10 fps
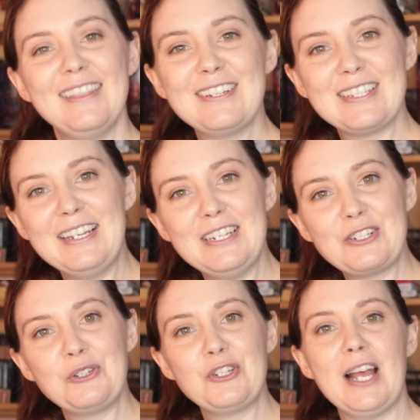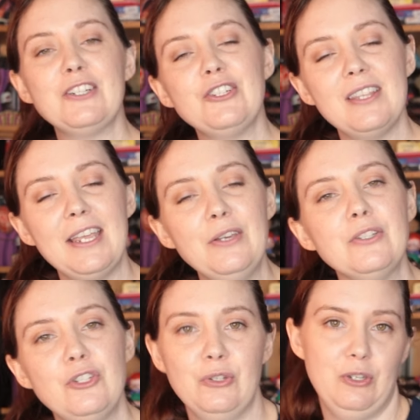there's additional challenges that you
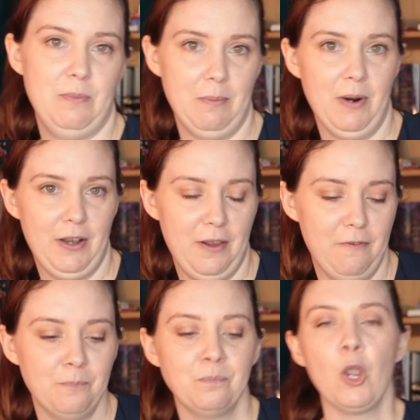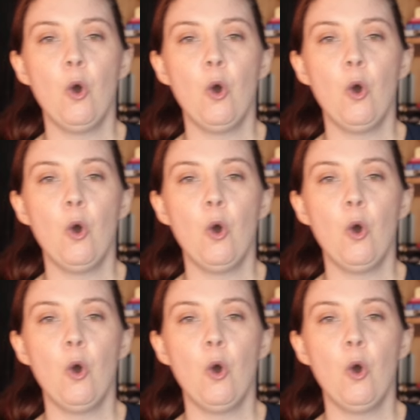can choose to be a part of.